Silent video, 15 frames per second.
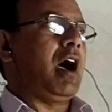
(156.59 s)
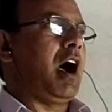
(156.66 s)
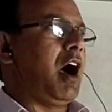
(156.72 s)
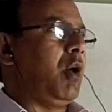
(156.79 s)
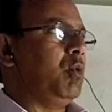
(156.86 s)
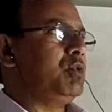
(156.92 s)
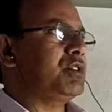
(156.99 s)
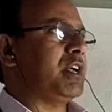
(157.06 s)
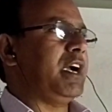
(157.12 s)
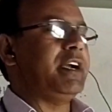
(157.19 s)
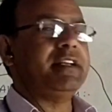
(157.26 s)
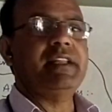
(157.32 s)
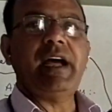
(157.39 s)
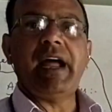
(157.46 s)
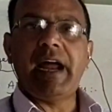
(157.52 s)

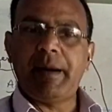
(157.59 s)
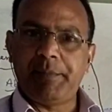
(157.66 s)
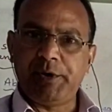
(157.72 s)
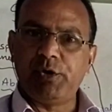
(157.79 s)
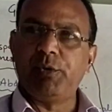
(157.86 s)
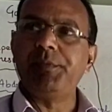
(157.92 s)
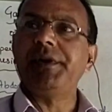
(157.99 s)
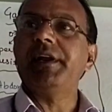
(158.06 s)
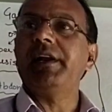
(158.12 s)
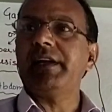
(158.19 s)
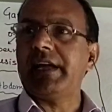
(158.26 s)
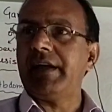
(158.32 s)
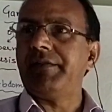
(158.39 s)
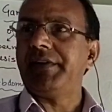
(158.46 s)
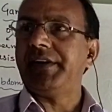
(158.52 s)
outside the
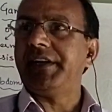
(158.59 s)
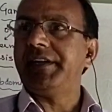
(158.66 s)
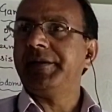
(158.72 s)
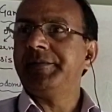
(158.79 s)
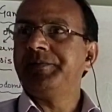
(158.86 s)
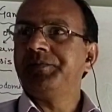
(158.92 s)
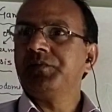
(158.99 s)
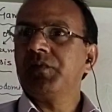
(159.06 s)
abdominal cavity,